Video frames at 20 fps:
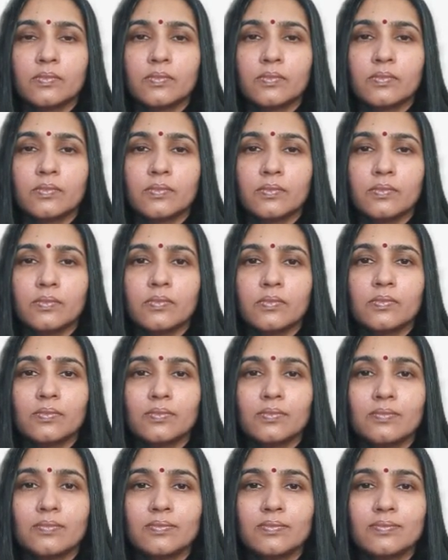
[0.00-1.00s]

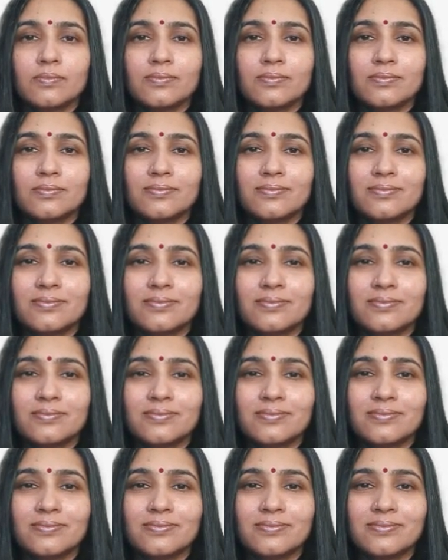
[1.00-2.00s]

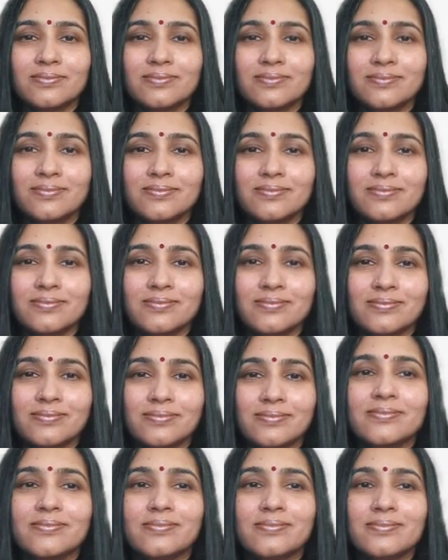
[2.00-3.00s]

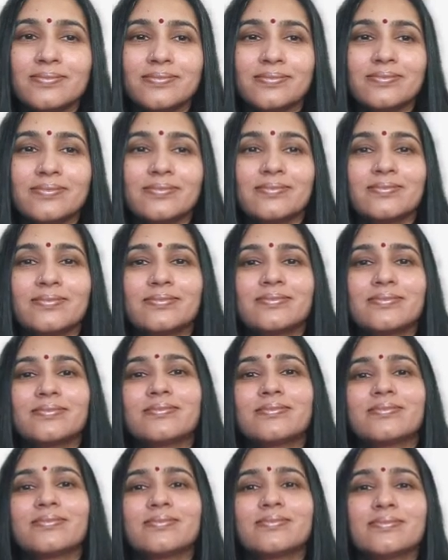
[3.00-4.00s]

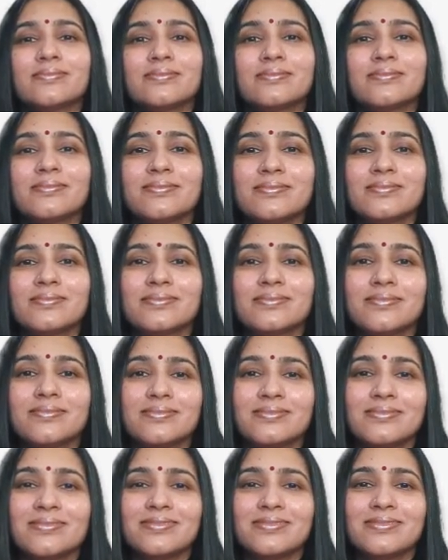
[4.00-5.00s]

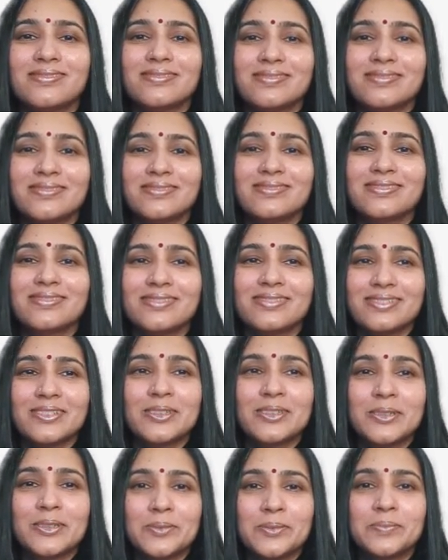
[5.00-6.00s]

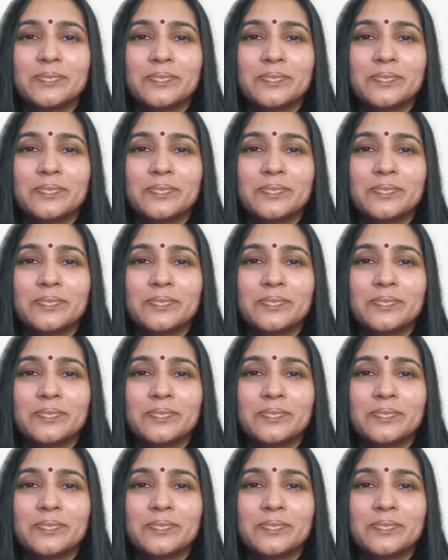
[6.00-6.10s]
The person shown says nothing.